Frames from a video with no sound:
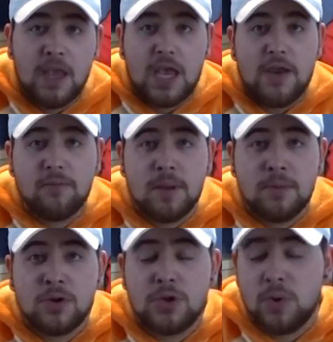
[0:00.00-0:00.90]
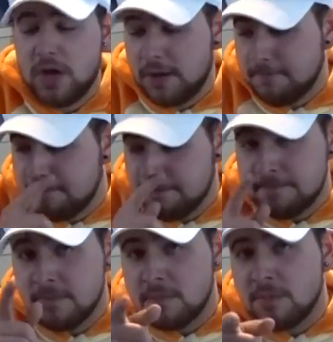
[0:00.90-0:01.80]
And remember to
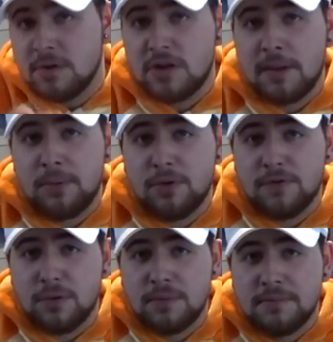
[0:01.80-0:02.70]
stay beautiful.